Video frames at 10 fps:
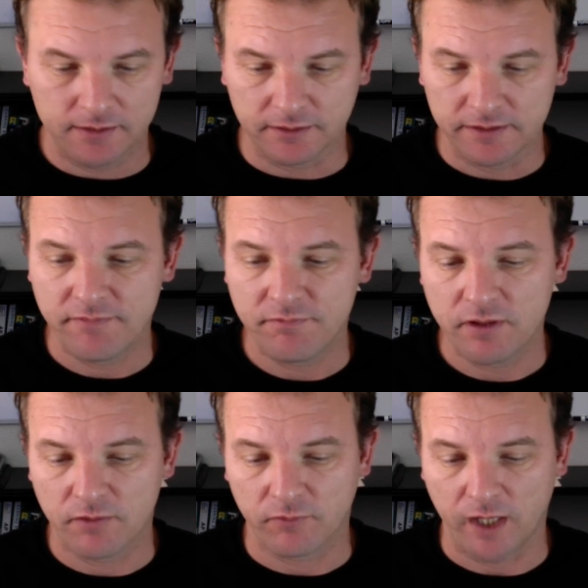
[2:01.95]
lived
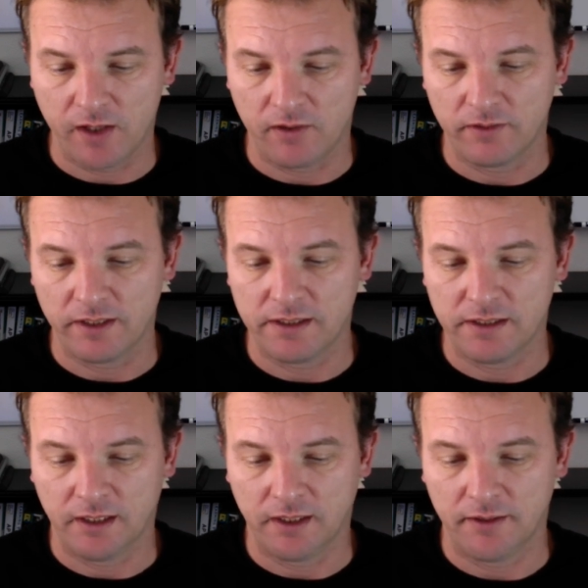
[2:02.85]
around
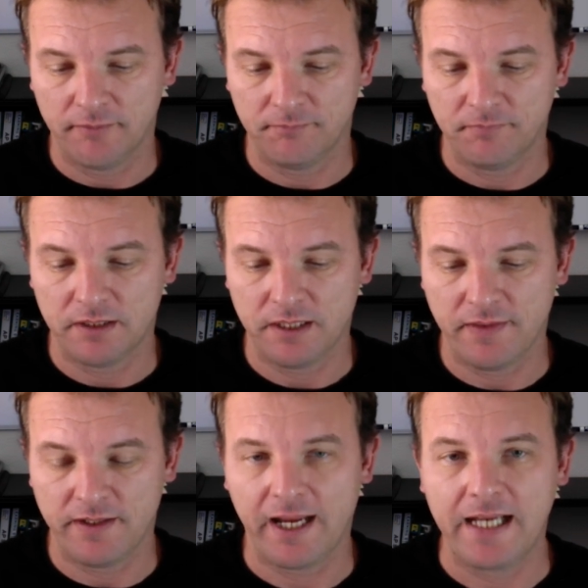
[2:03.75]
the
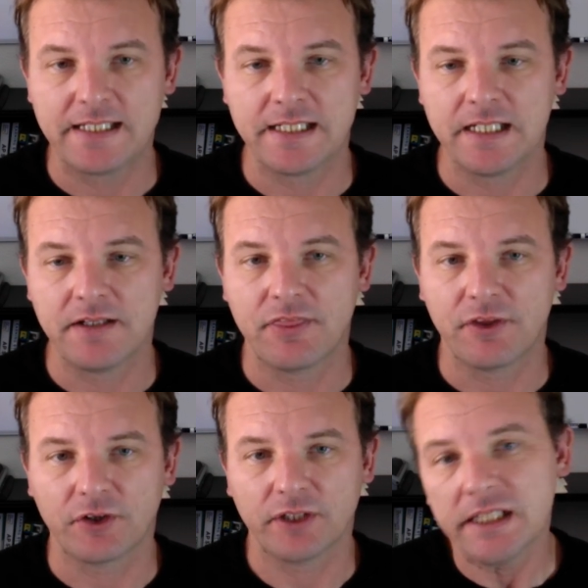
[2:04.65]

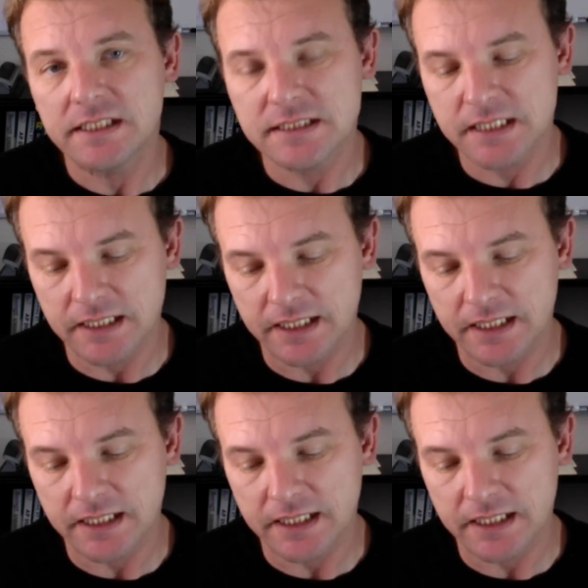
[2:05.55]
1930s.